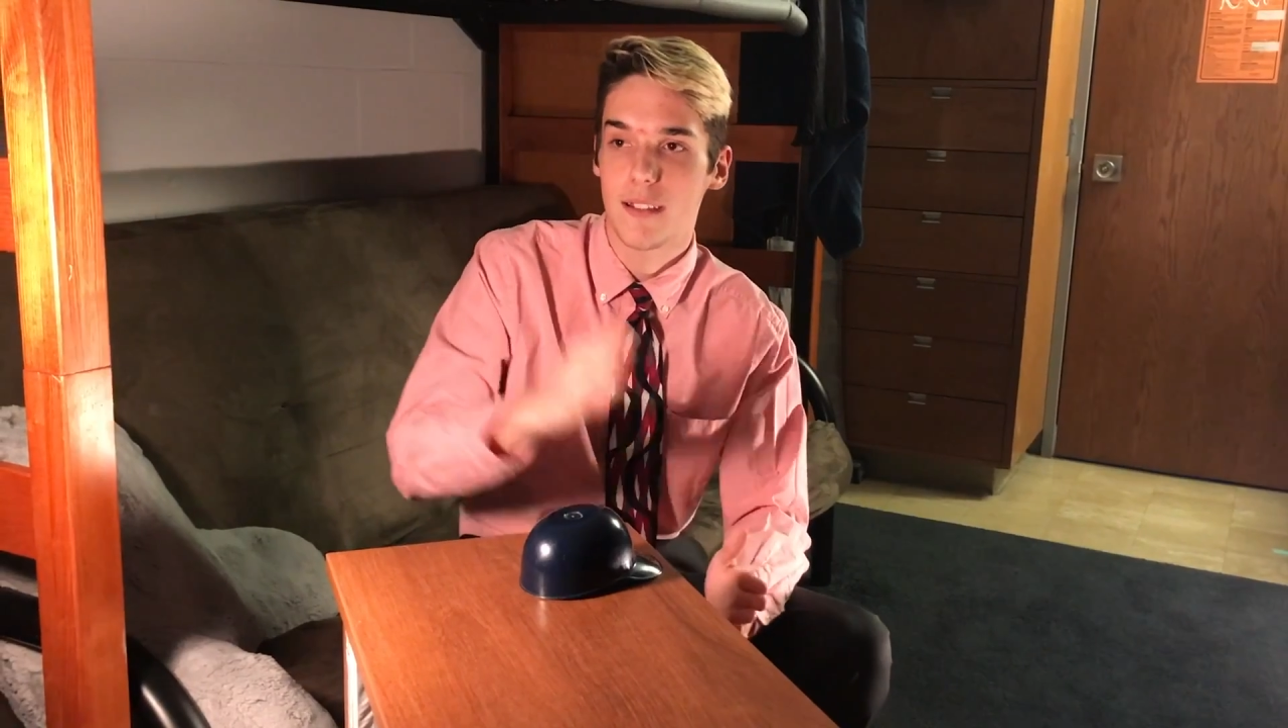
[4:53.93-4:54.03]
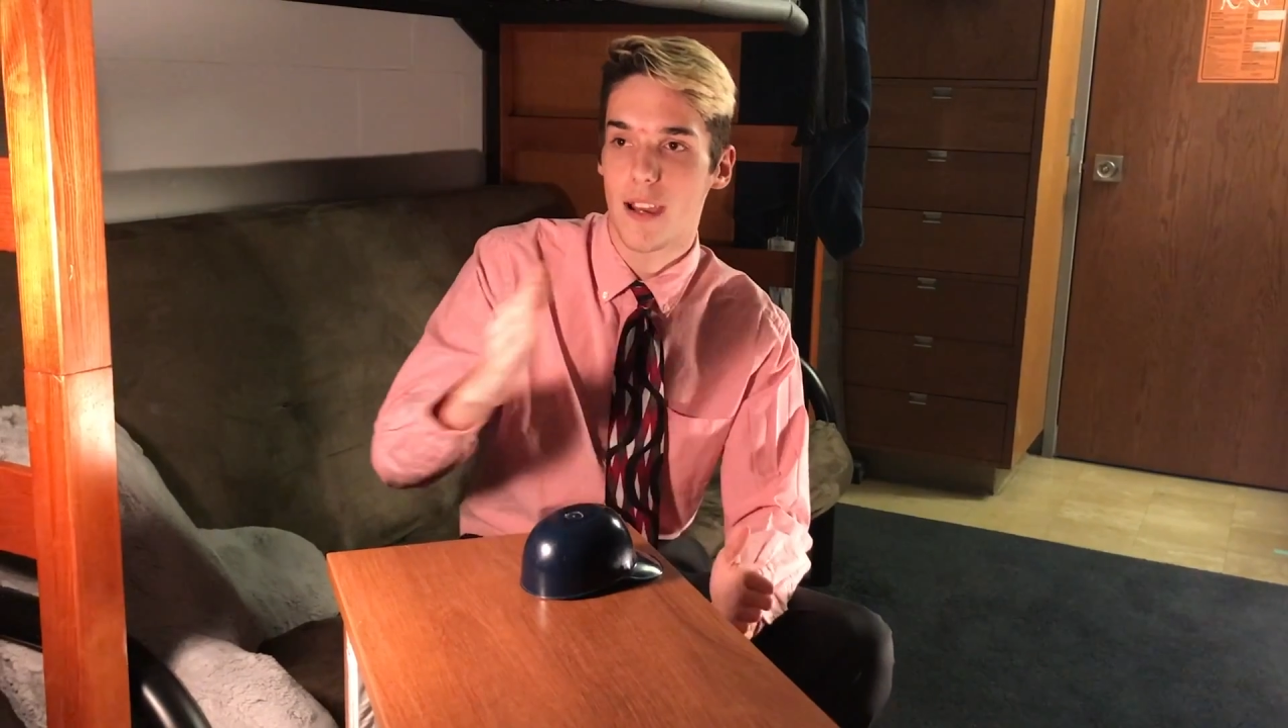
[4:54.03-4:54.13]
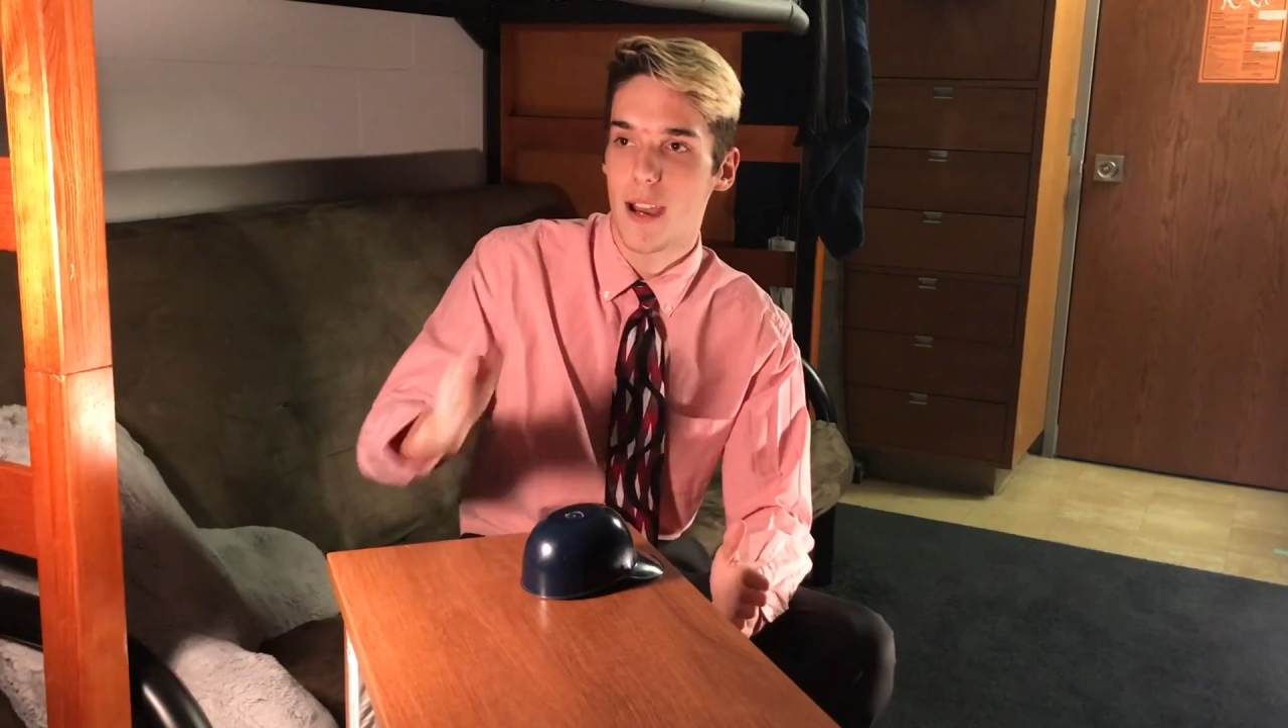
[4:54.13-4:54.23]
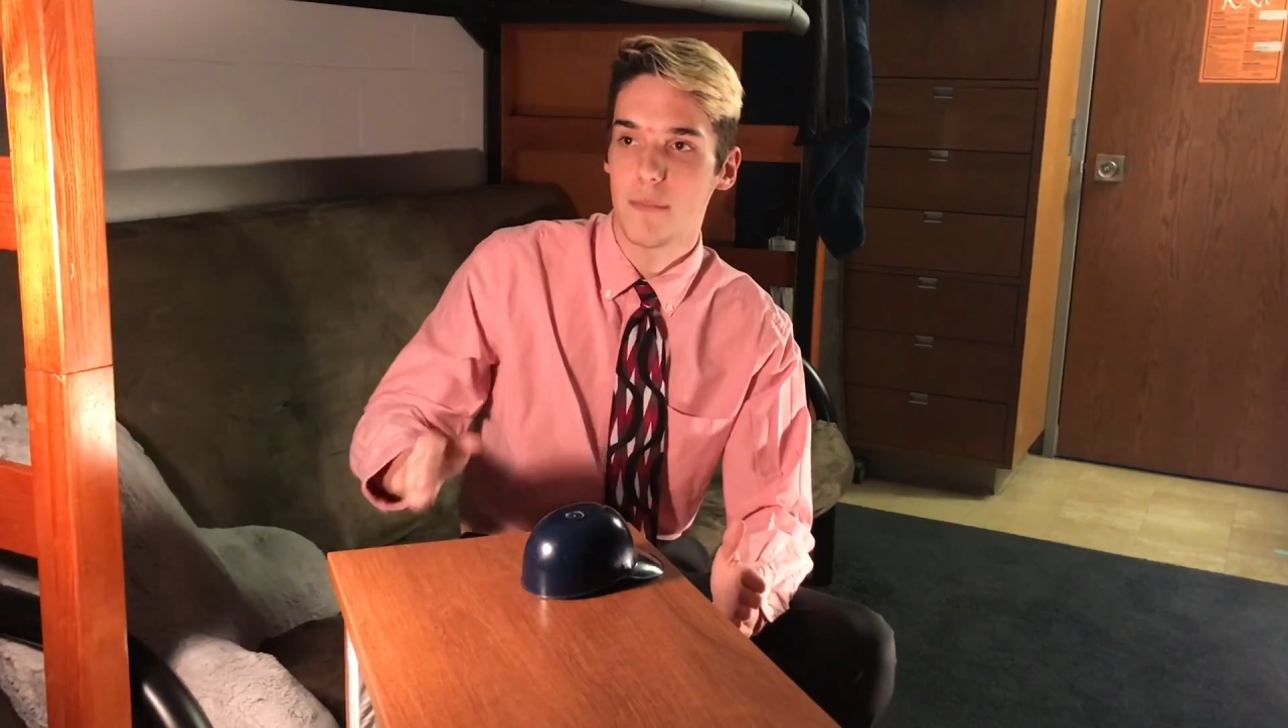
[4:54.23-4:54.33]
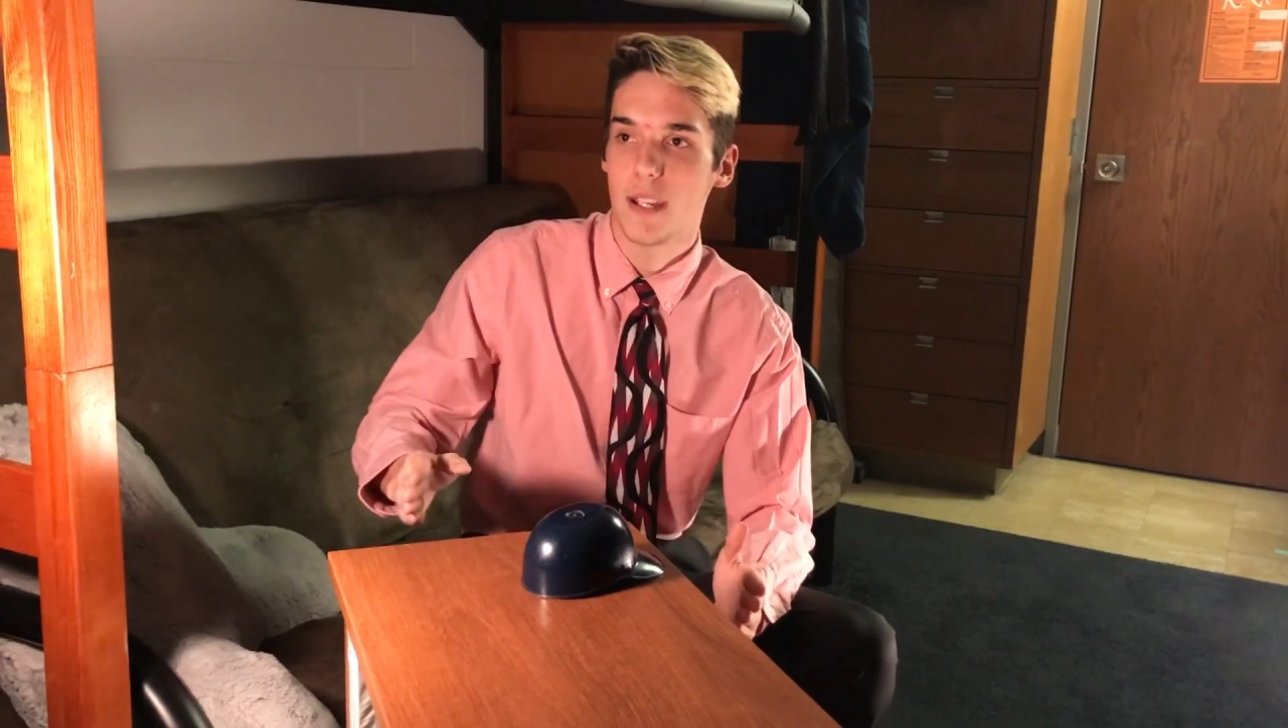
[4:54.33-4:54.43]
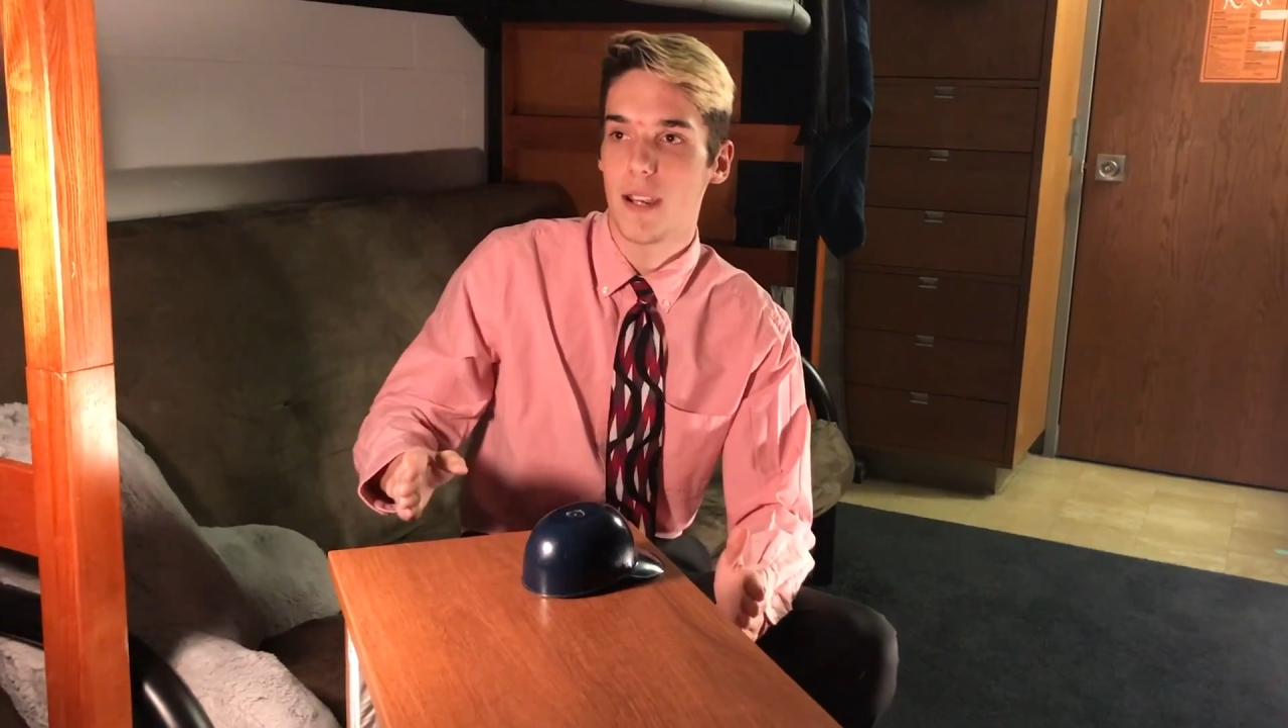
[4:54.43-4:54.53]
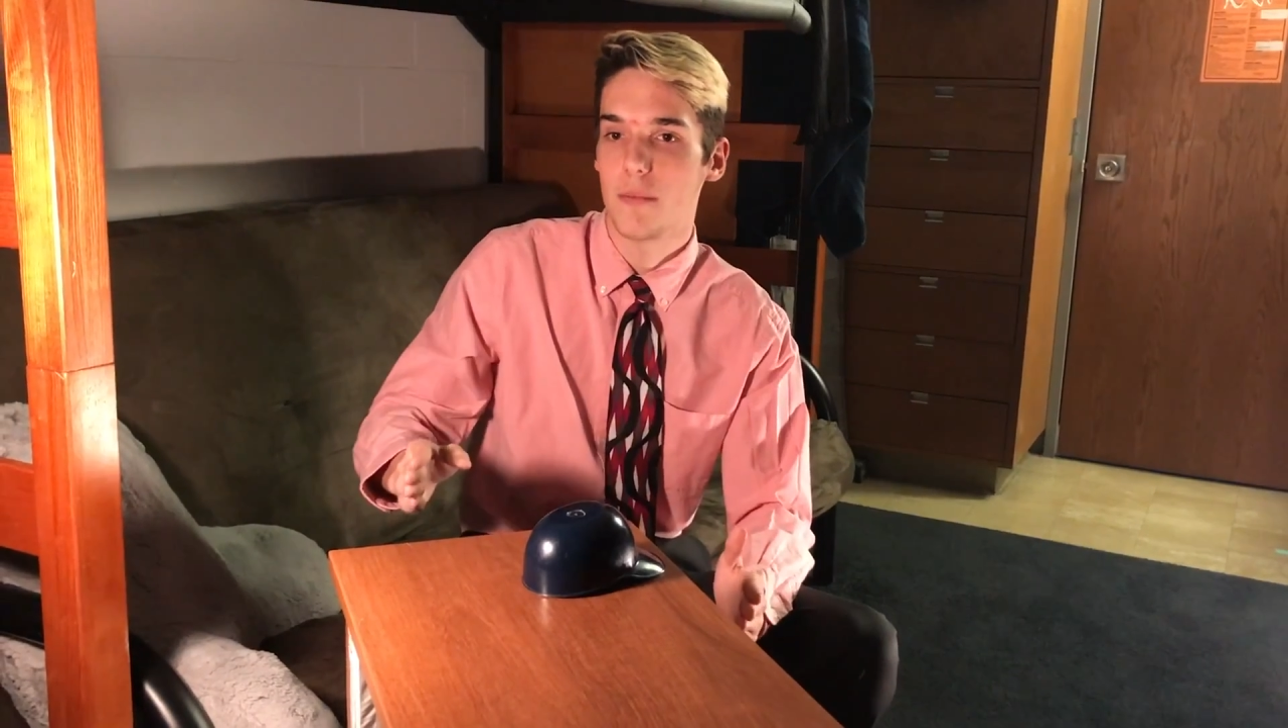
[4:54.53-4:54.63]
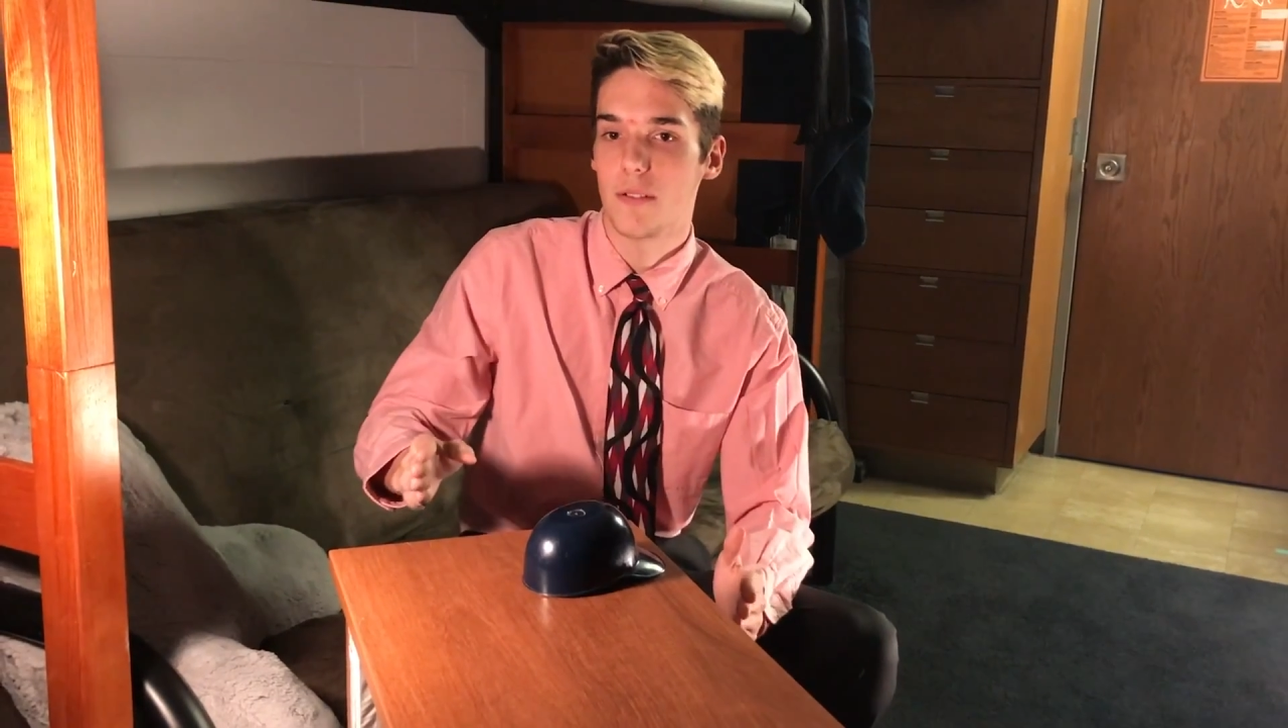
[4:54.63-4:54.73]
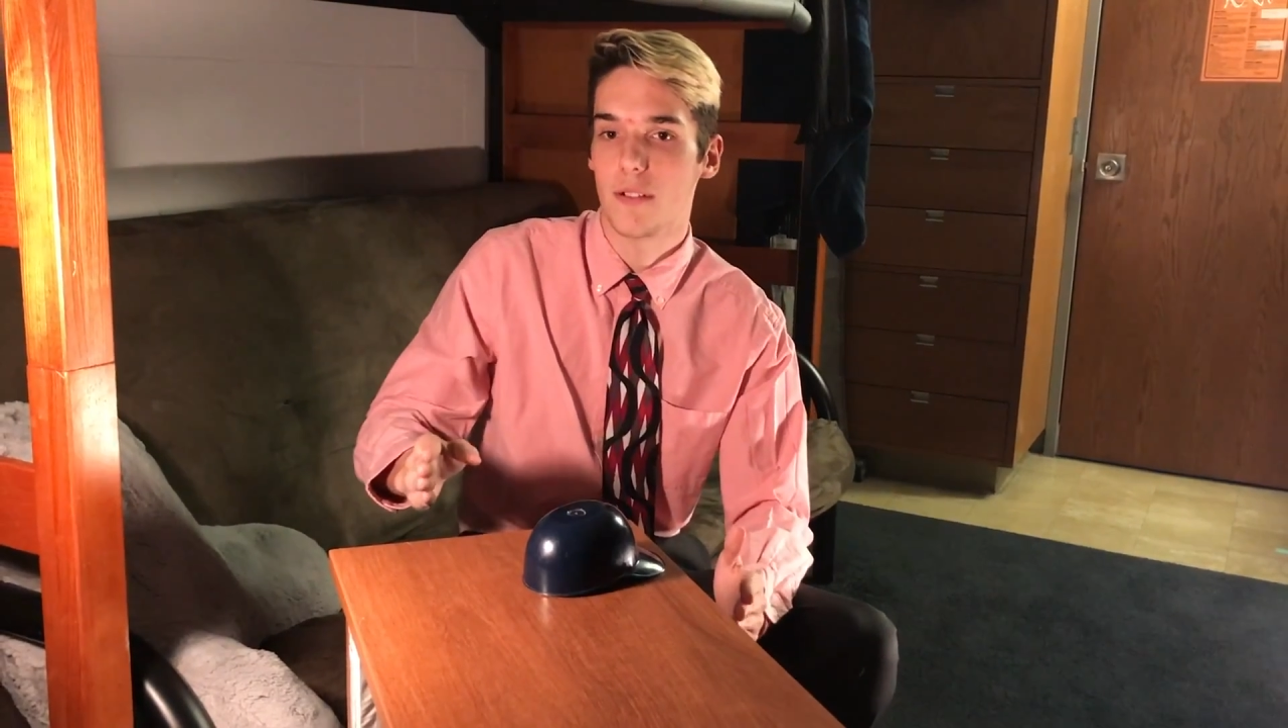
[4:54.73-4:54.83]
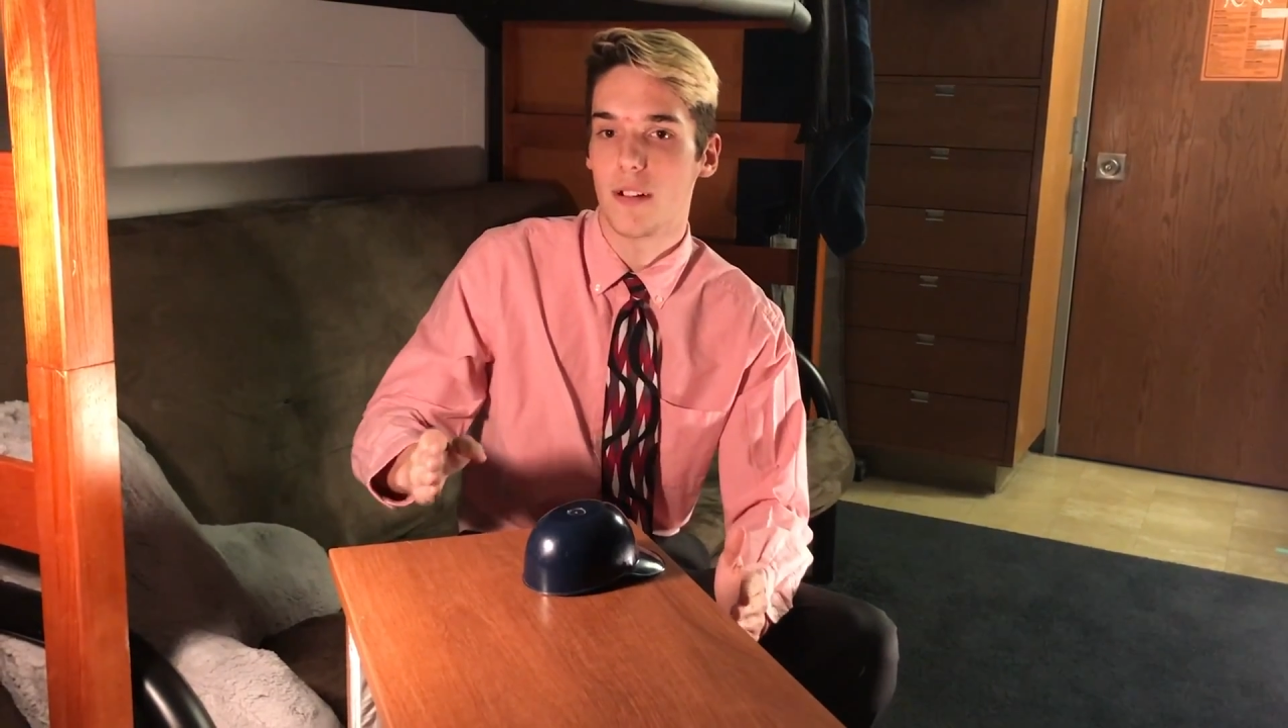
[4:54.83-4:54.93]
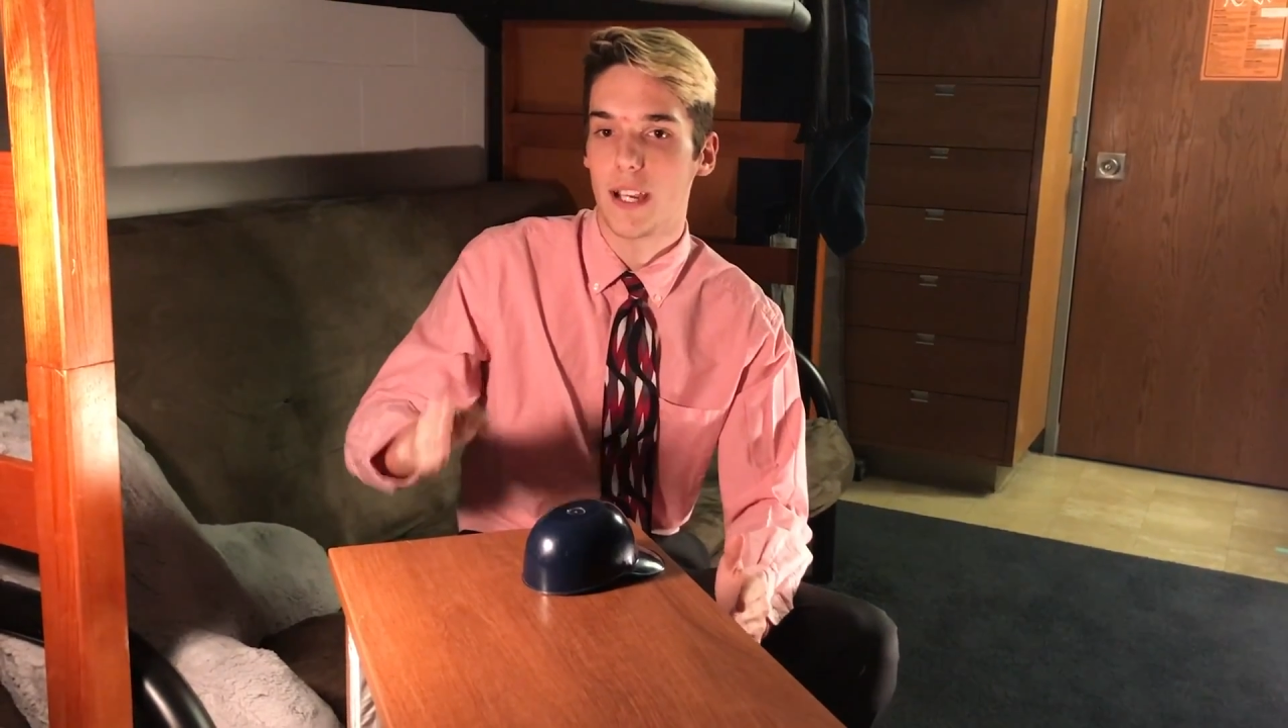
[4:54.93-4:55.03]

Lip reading: timetable.